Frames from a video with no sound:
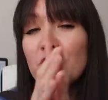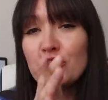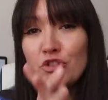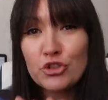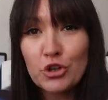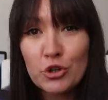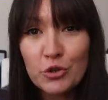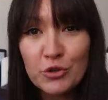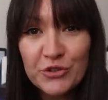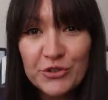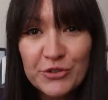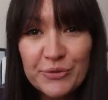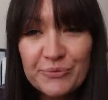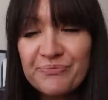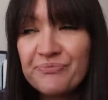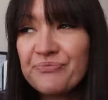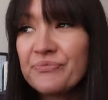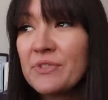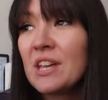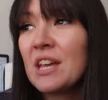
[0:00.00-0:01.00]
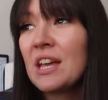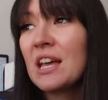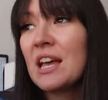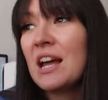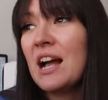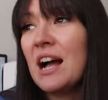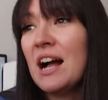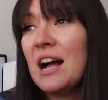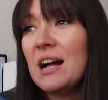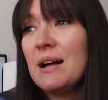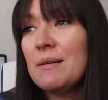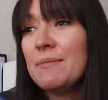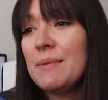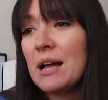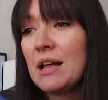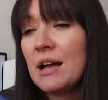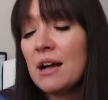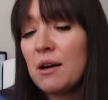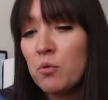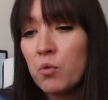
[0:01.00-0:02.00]
Schools.
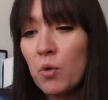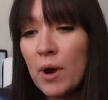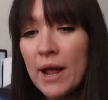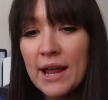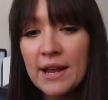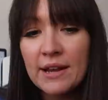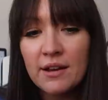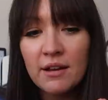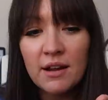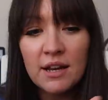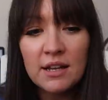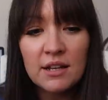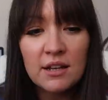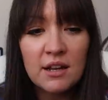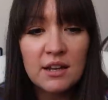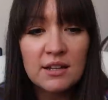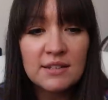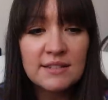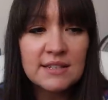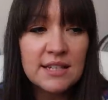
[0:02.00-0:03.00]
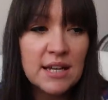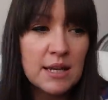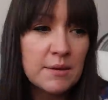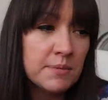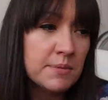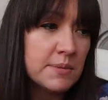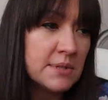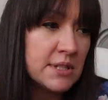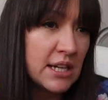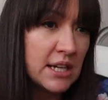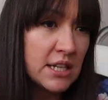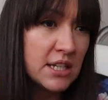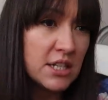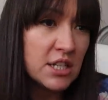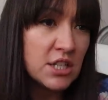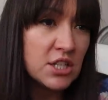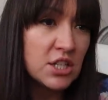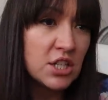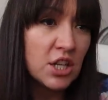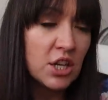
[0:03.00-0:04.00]
When I last
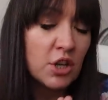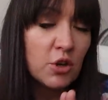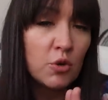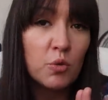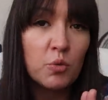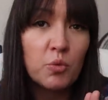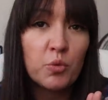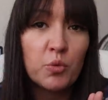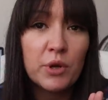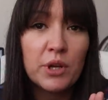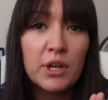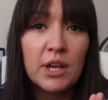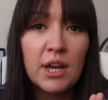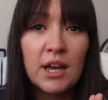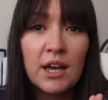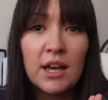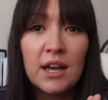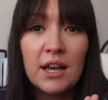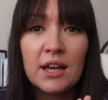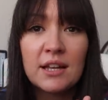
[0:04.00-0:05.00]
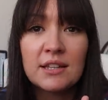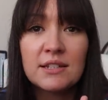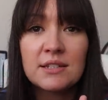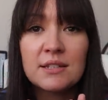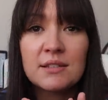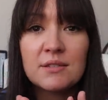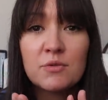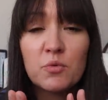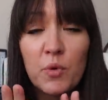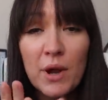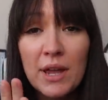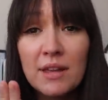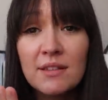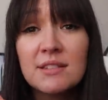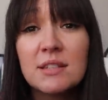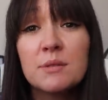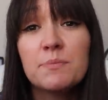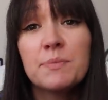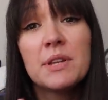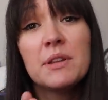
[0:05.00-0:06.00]
updated you, we had
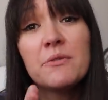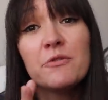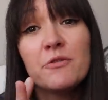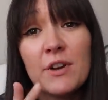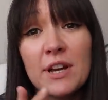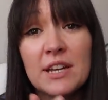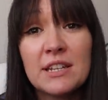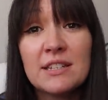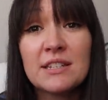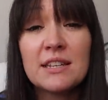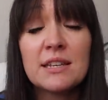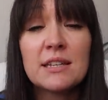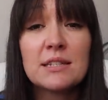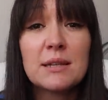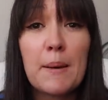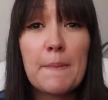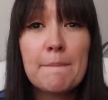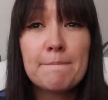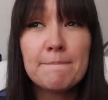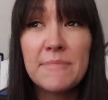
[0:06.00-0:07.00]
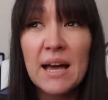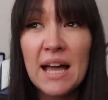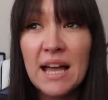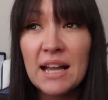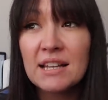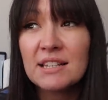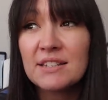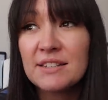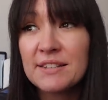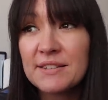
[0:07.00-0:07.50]
Wales had been invited back